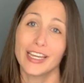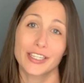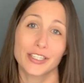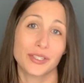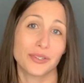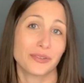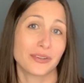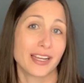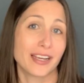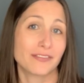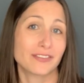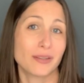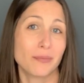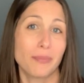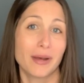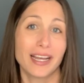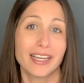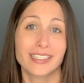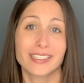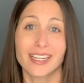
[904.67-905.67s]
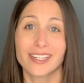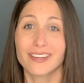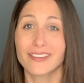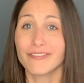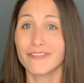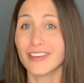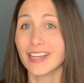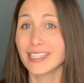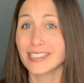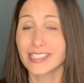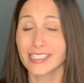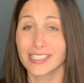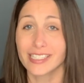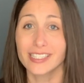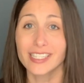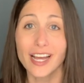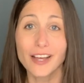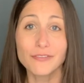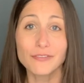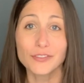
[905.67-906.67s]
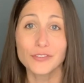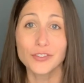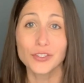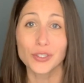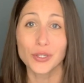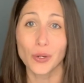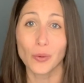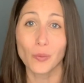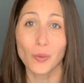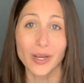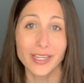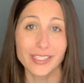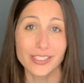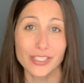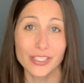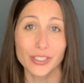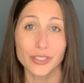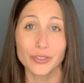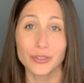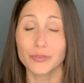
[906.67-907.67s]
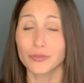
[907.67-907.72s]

You don't have to buy a ton of fancy stuff if you don't want to.